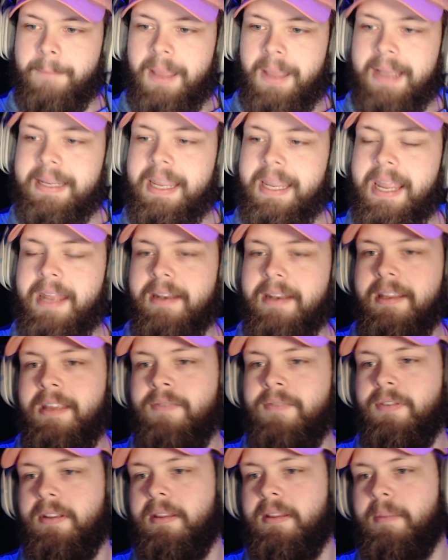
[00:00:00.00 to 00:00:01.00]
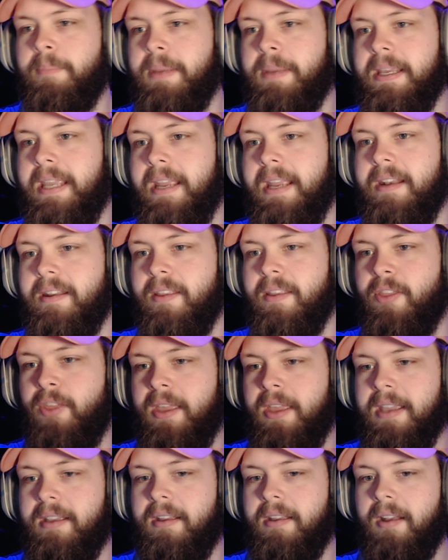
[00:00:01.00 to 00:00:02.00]
I can't even begin to
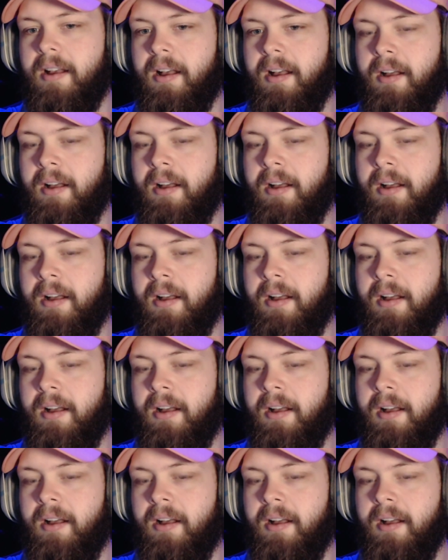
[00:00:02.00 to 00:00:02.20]
think